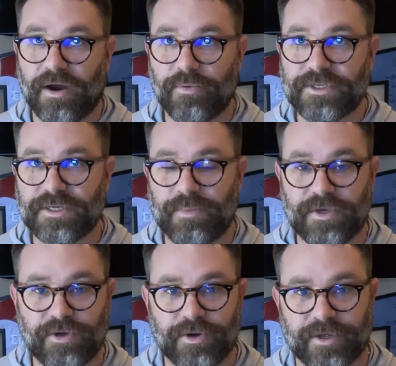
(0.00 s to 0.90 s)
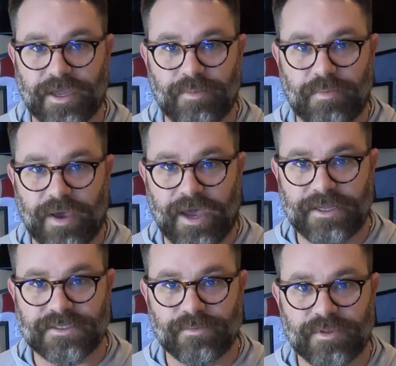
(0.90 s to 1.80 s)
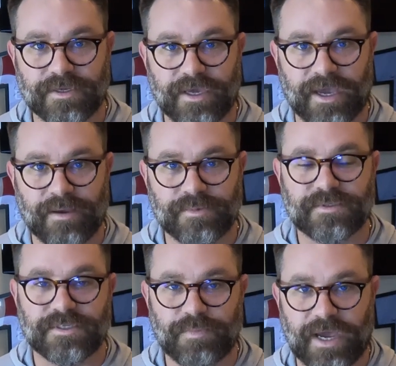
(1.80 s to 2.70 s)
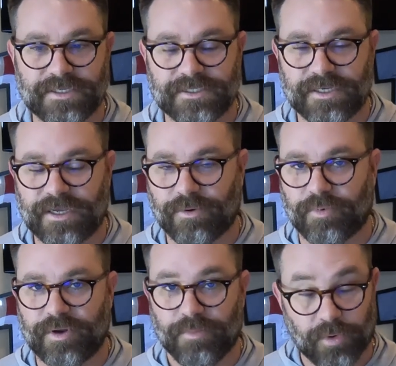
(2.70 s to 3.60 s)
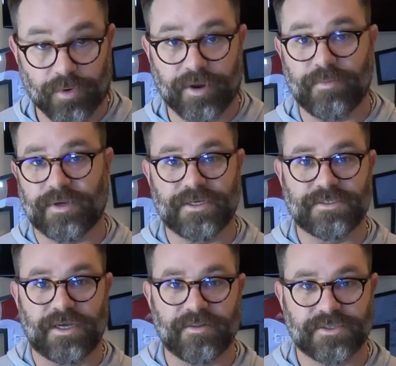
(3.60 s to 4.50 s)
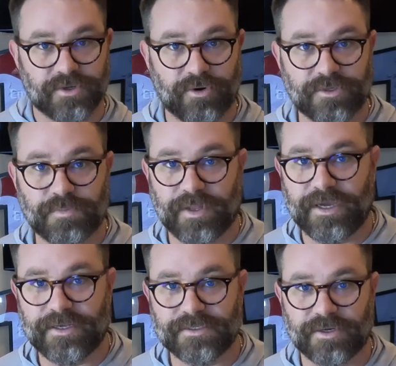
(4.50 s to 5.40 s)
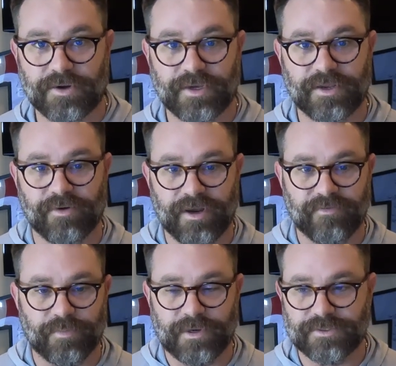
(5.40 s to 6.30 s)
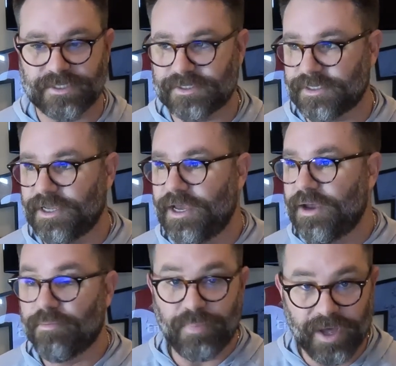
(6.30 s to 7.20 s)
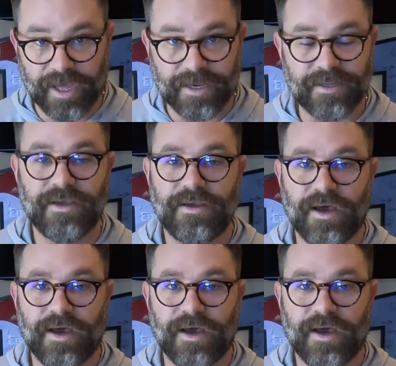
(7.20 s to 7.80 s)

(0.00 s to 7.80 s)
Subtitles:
which can be good or it can be bad. Some of the games this past Sunday were pretty boring because none of the starters played because they're all getting ready for postseason. But